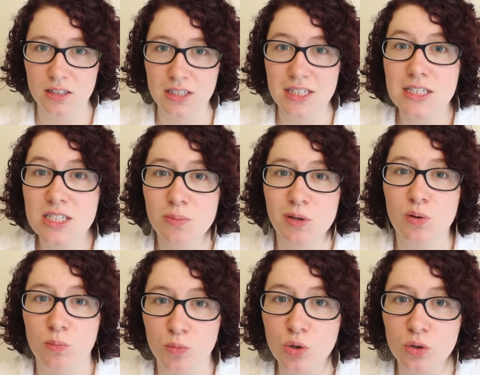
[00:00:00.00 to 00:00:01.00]
need to be
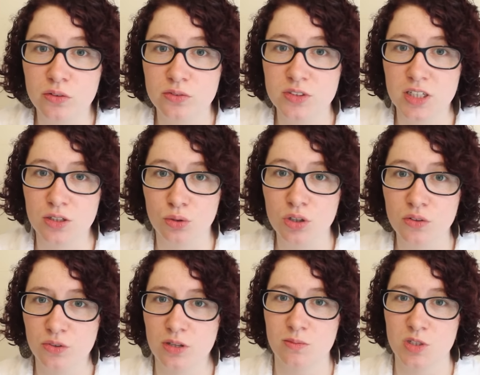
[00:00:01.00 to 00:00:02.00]
removed in order
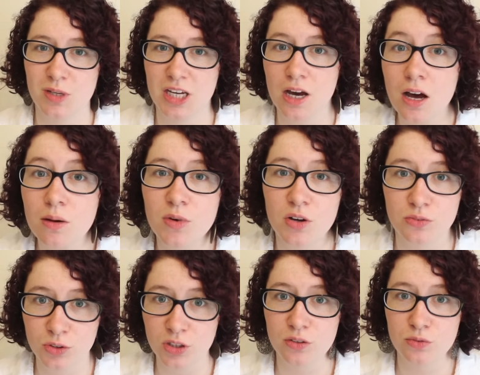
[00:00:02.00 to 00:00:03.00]
for them to become a
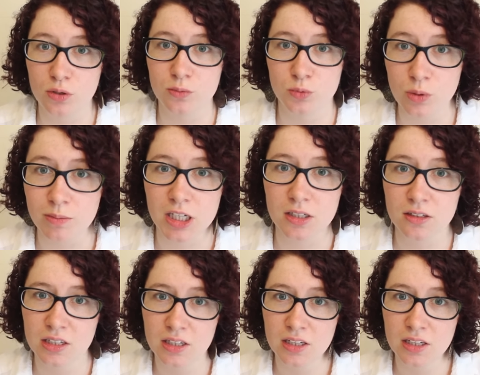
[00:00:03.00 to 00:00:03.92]
fully formed woman.